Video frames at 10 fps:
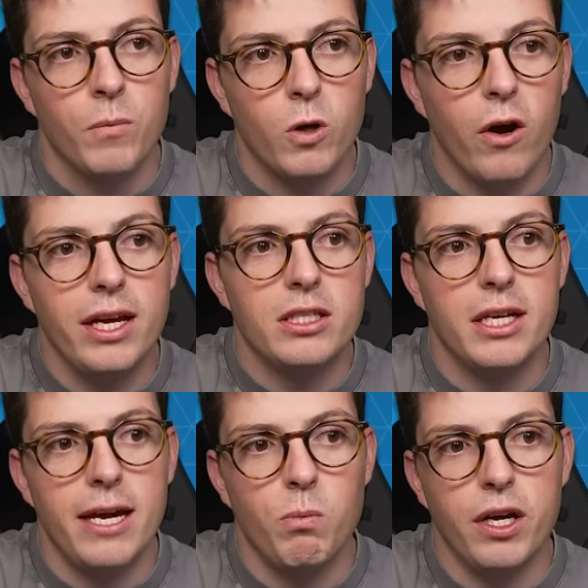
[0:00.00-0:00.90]
Going into
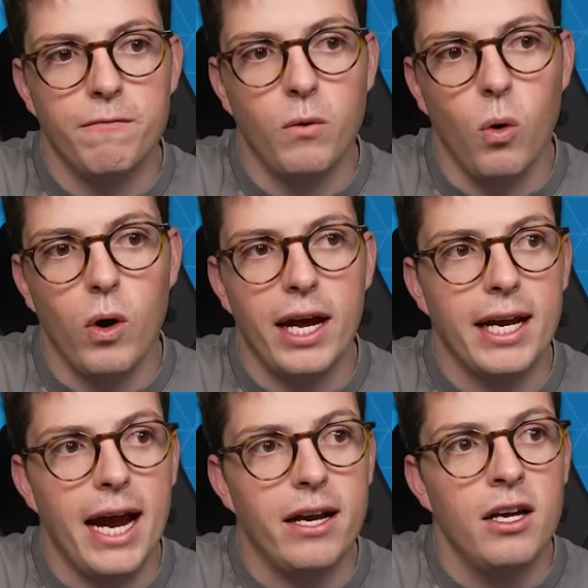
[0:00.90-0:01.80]
game week 4,
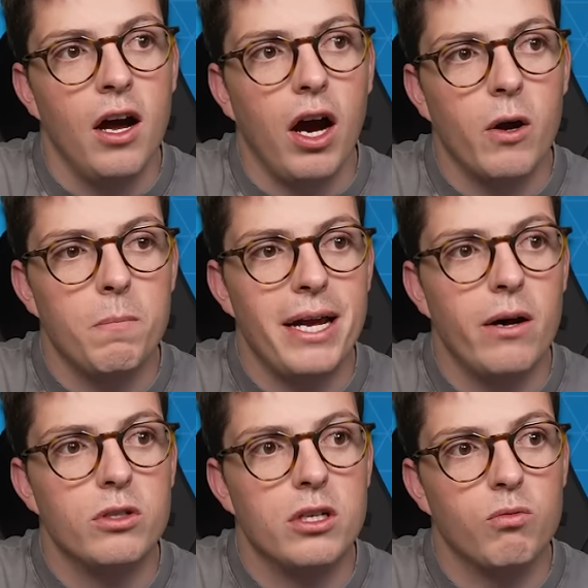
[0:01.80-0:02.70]
again, I would be
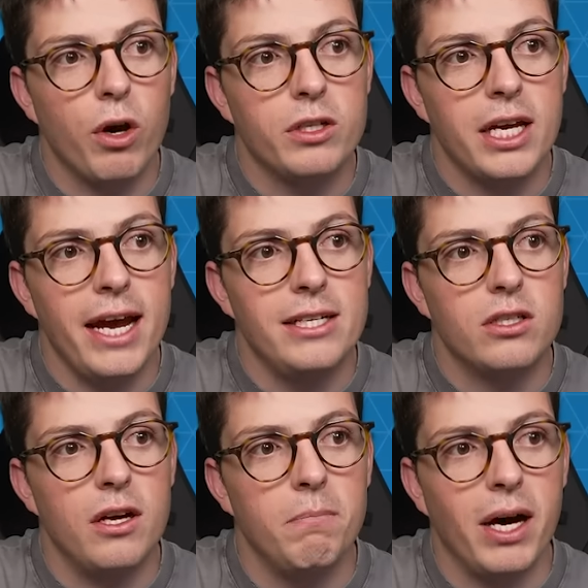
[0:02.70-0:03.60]
able to rotate
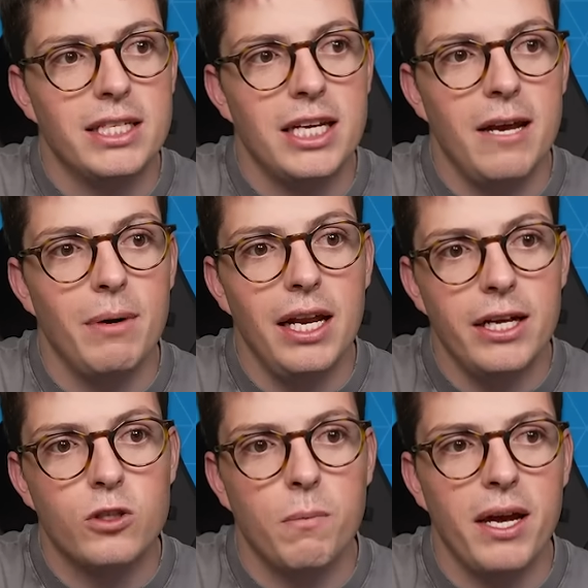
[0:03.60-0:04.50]
my team a
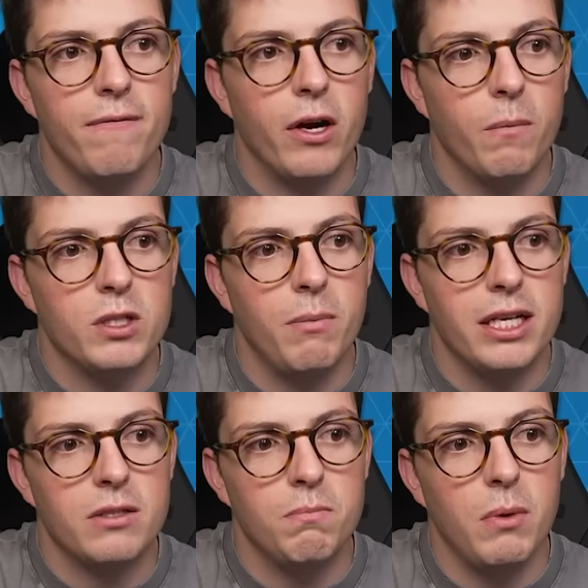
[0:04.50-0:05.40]
little bit if I
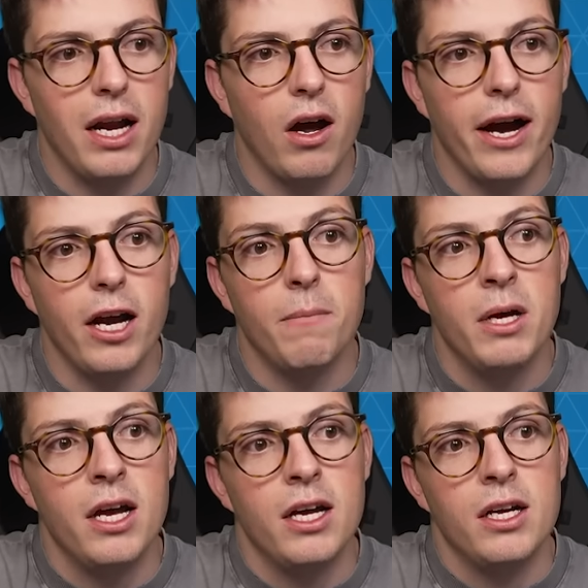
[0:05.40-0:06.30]
optimize my lineup.
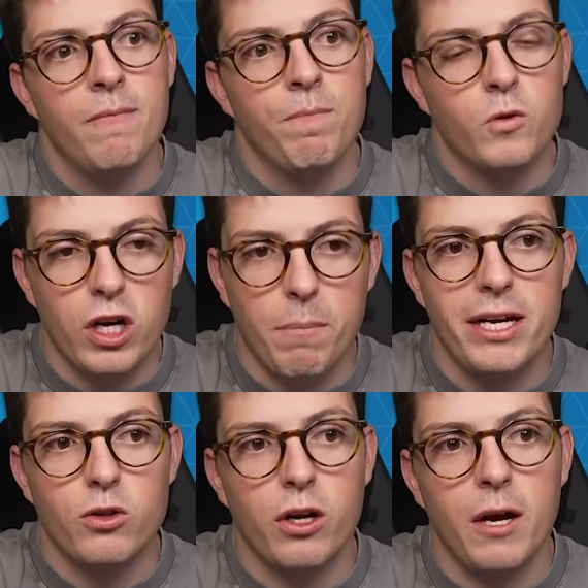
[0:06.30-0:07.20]
João
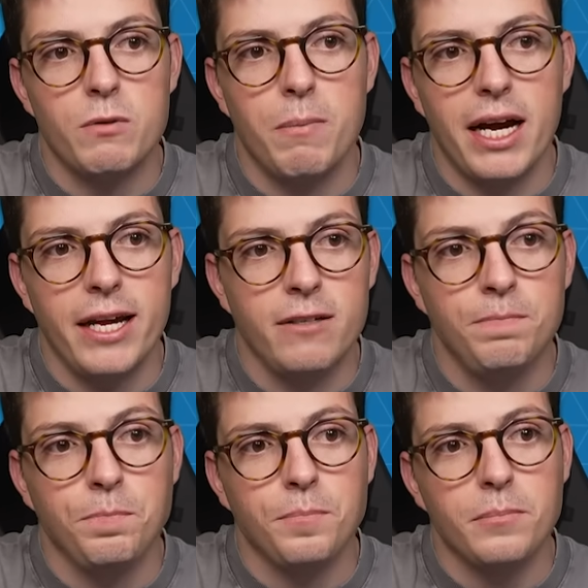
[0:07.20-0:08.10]
Pedro comes back
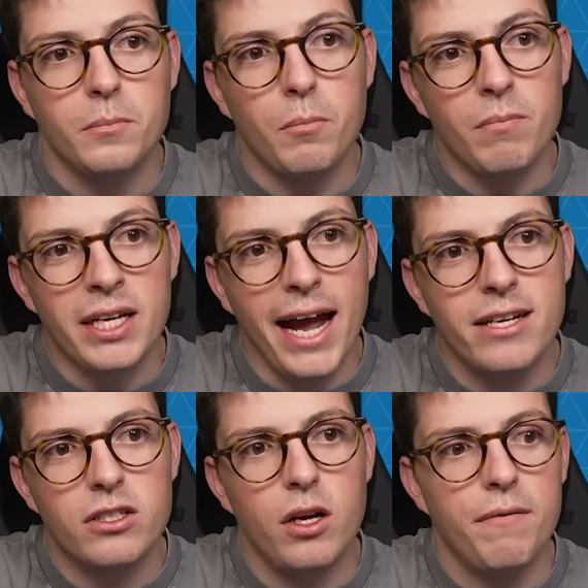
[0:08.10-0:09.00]
in.
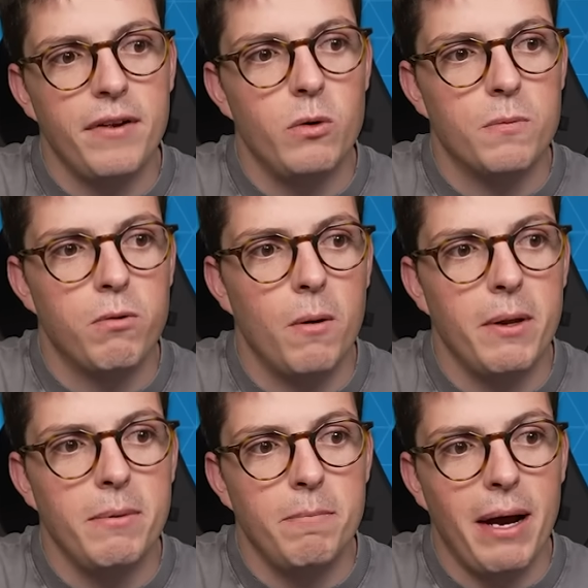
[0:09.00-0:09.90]
Enzo Laffi would
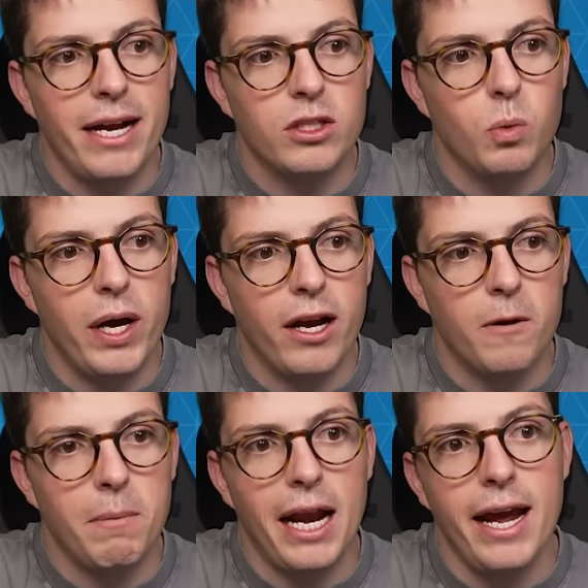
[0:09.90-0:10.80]
probably be benched when
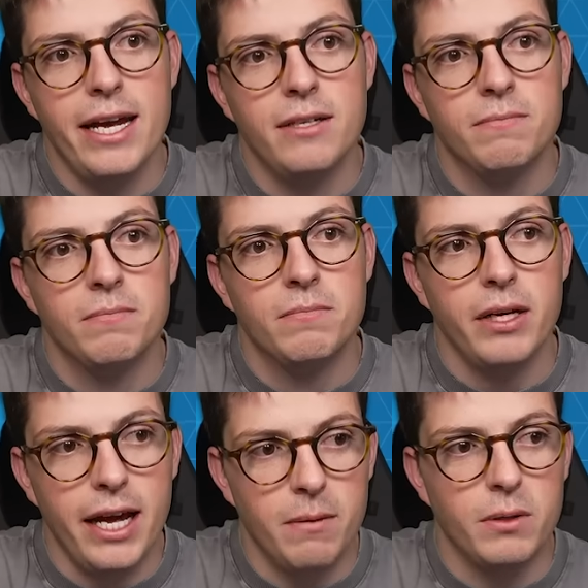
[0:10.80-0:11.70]
I'd play
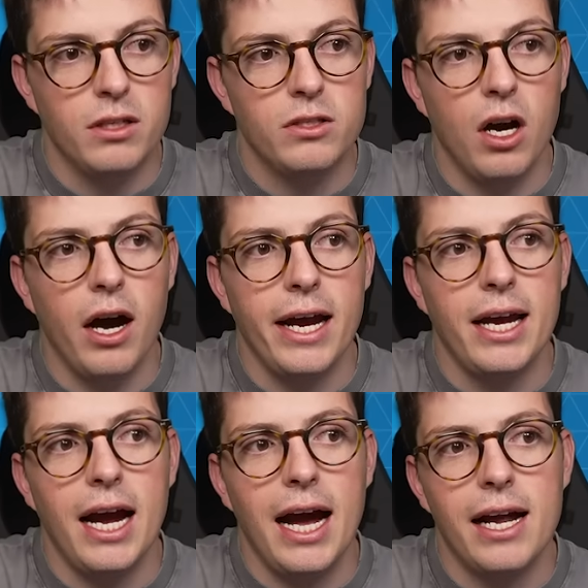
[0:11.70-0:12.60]
Iliman and Dye,
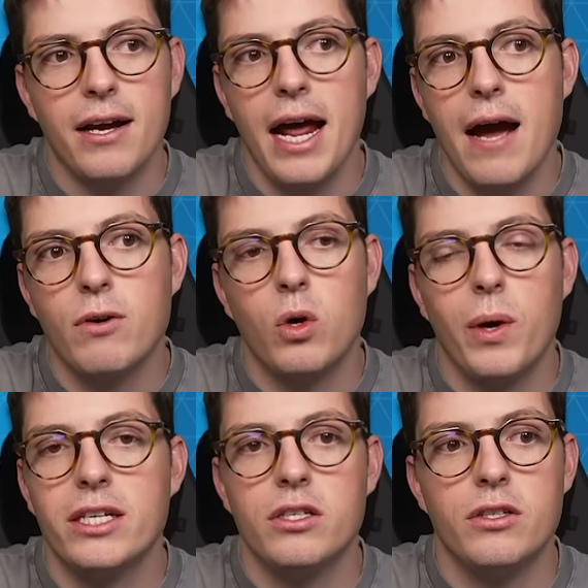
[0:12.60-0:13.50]
and I'd have a
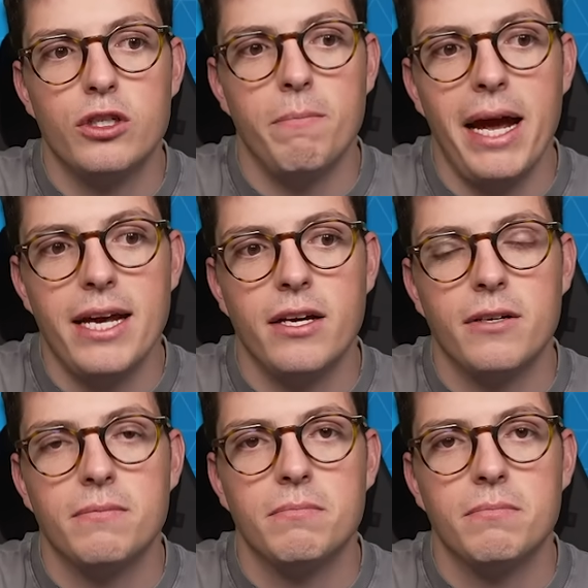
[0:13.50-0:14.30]
question to make